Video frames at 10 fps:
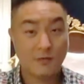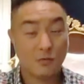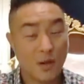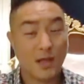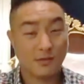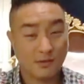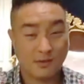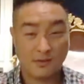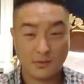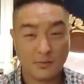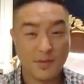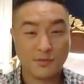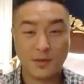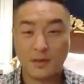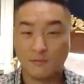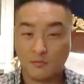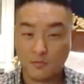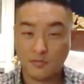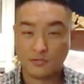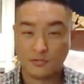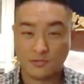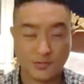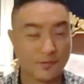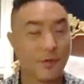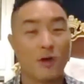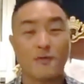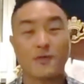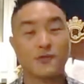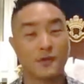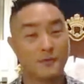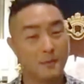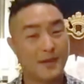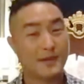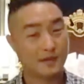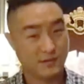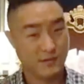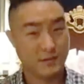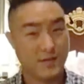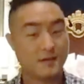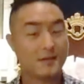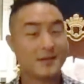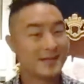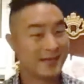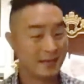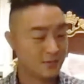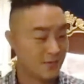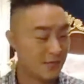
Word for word: Someone say heavy rain. This is a month of resources, of harvest, of abundance. Amen.